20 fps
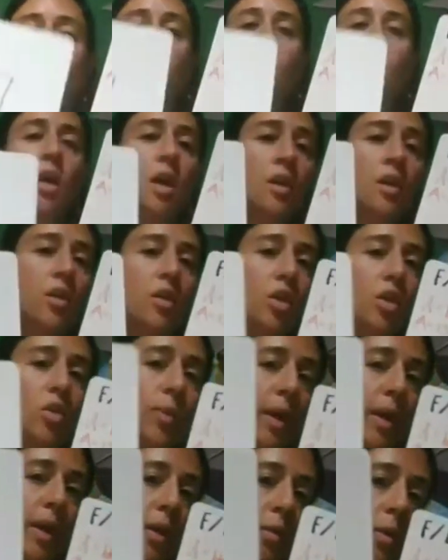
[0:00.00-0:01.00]
do the
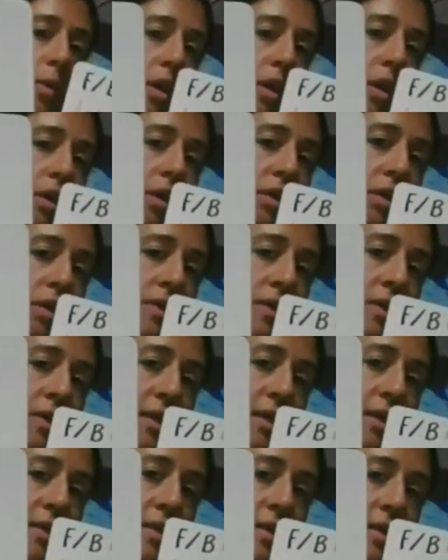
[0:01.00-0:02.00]
green one,
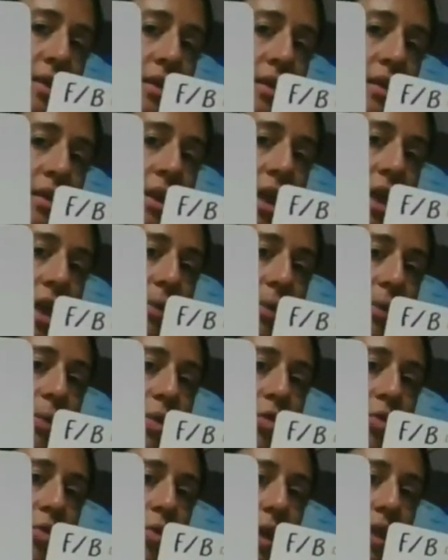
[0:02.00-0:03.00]
6
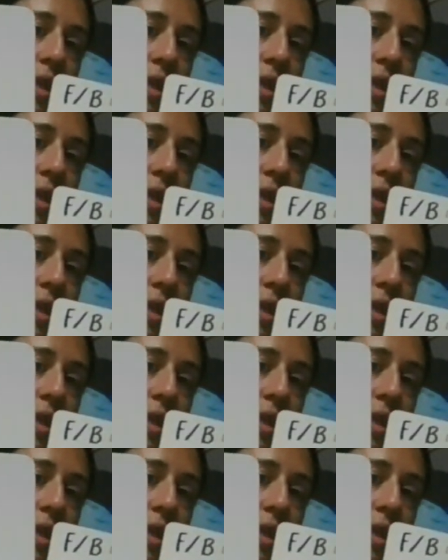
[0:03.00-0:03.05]
times